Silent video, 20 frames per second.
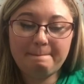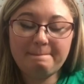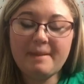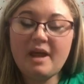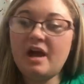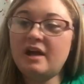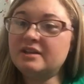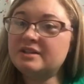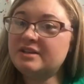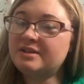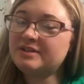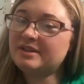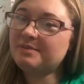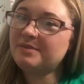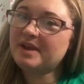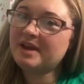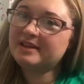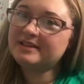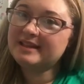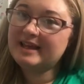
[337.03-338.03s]
Also,
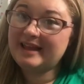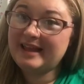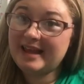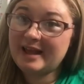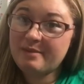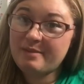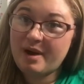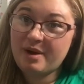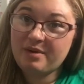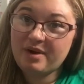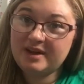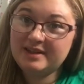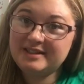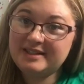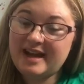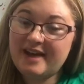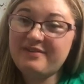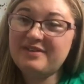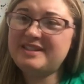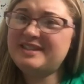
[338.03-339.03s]
something else I like about Rod and
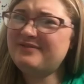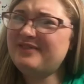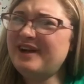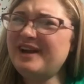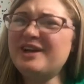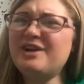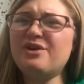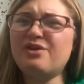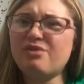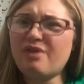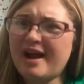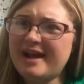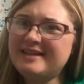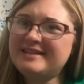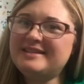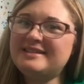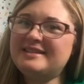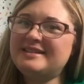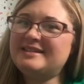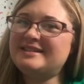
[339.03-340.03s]
Staff is very
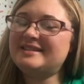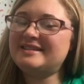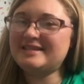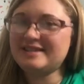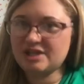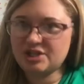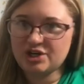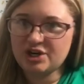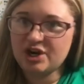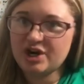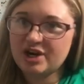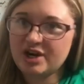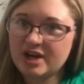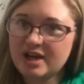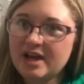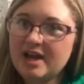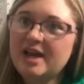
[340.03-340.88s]
Christ-centered.